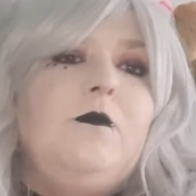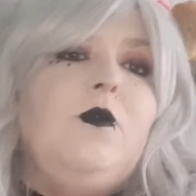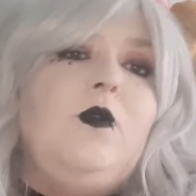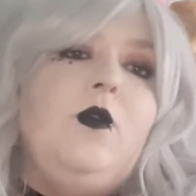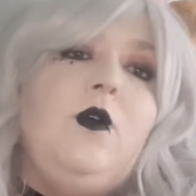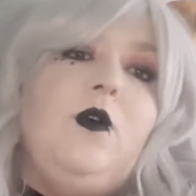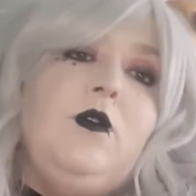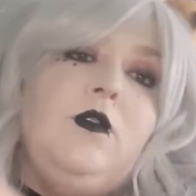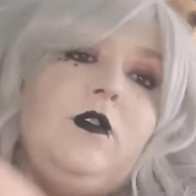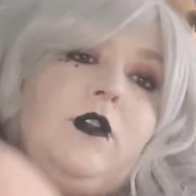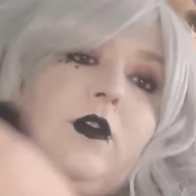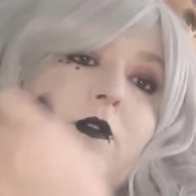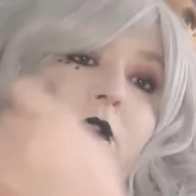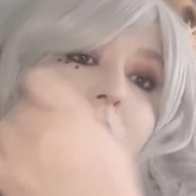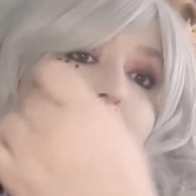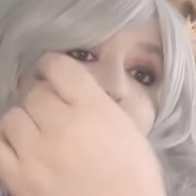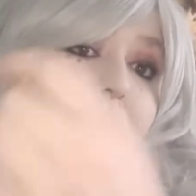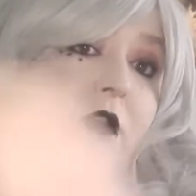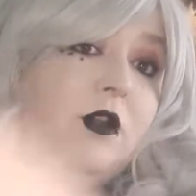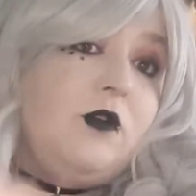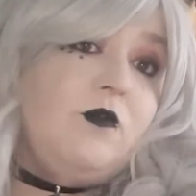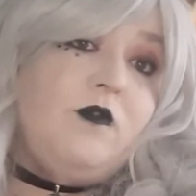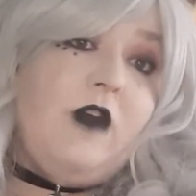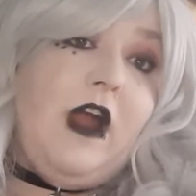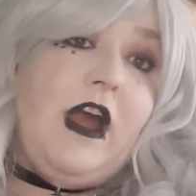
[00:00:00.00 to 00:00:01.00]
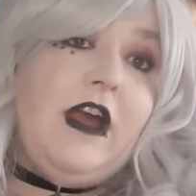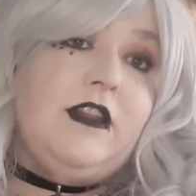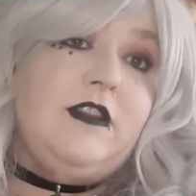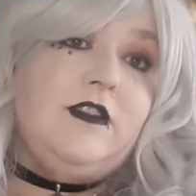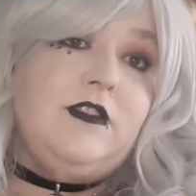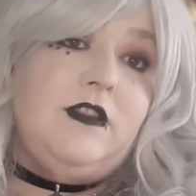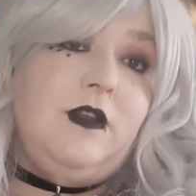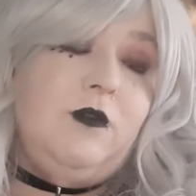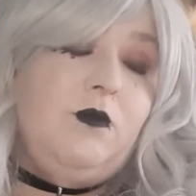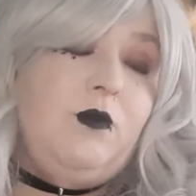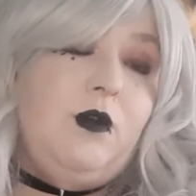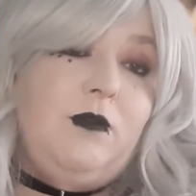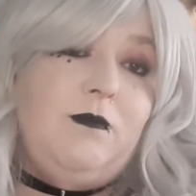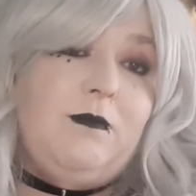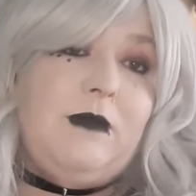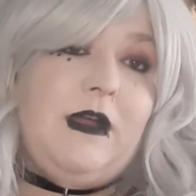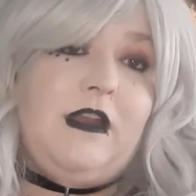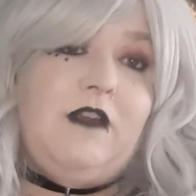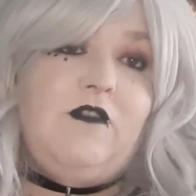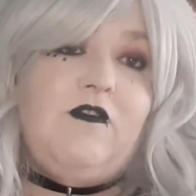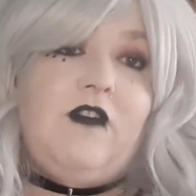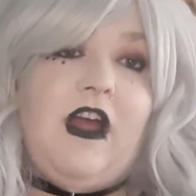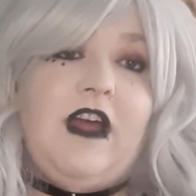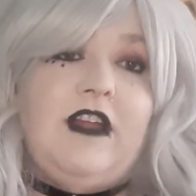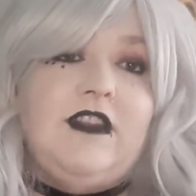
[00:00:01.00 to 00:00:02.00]
Although there weren't
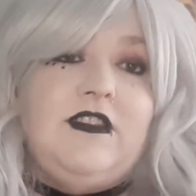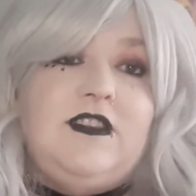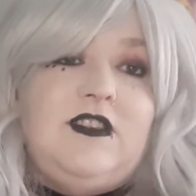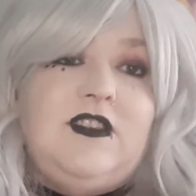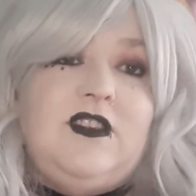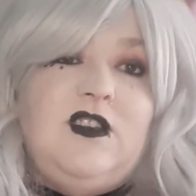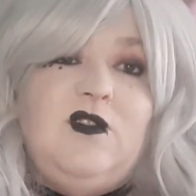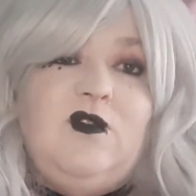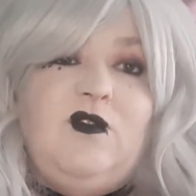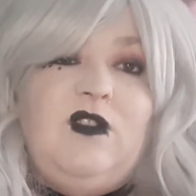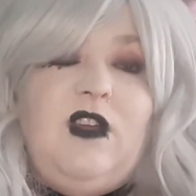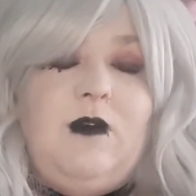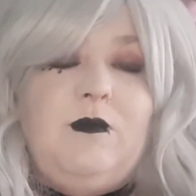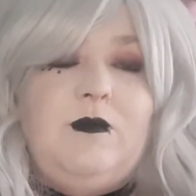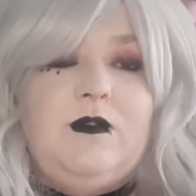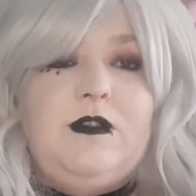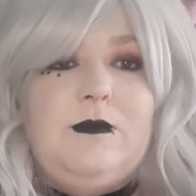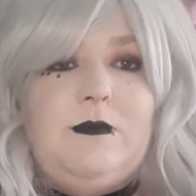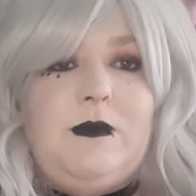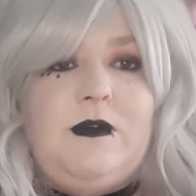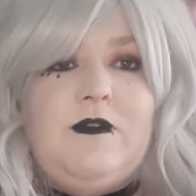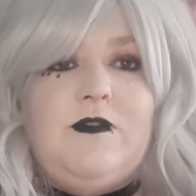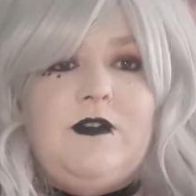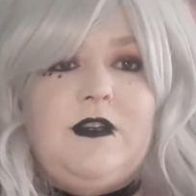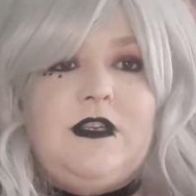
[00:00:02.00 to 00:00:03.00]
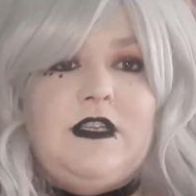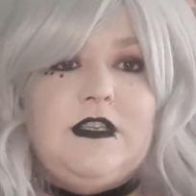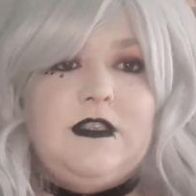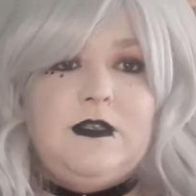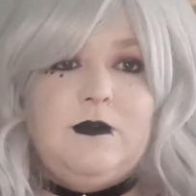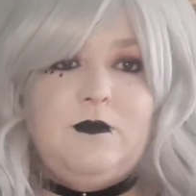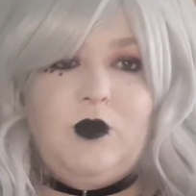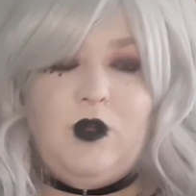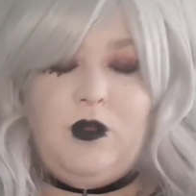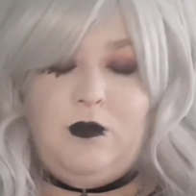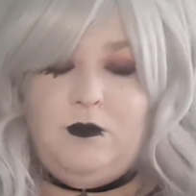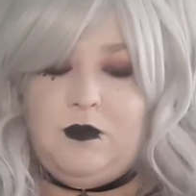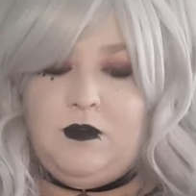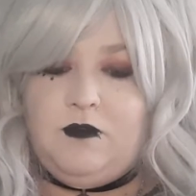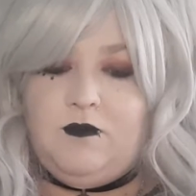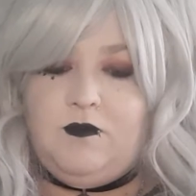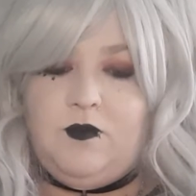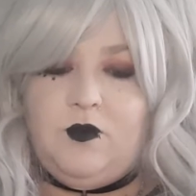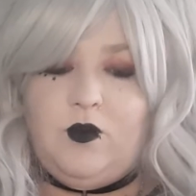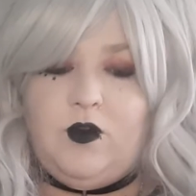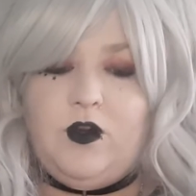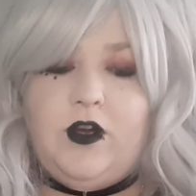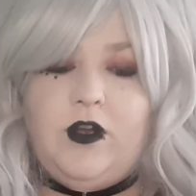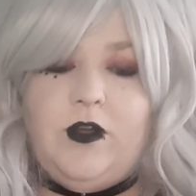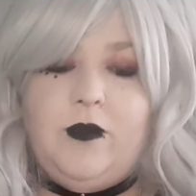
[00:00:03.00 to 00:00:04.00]
many rats, so that was a bit of a disappointment
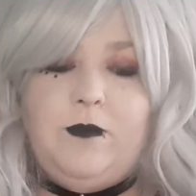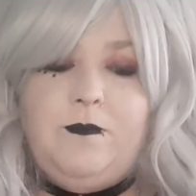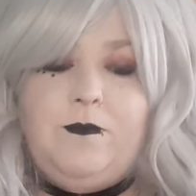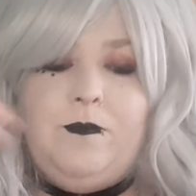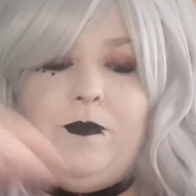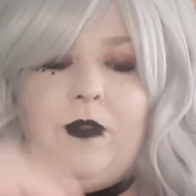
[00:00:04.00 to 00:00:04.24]
for her.